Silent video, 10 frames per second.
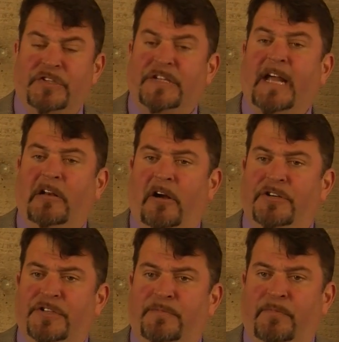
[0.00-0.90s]
the second
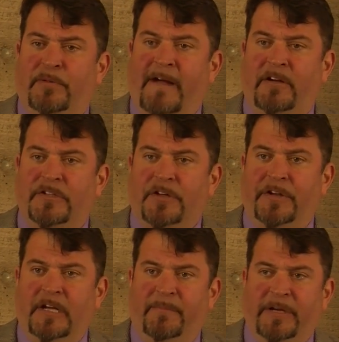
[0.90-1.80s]
largest private
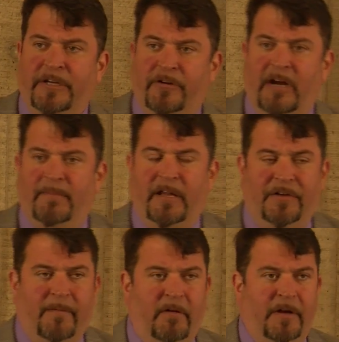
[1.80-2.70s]
consulting company in Ukraine by the
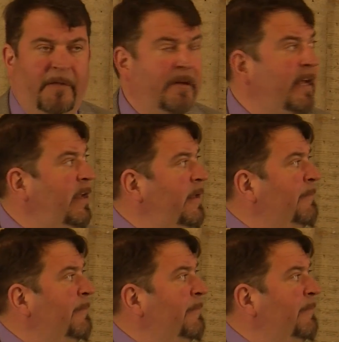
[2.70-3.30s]
time we were done with it.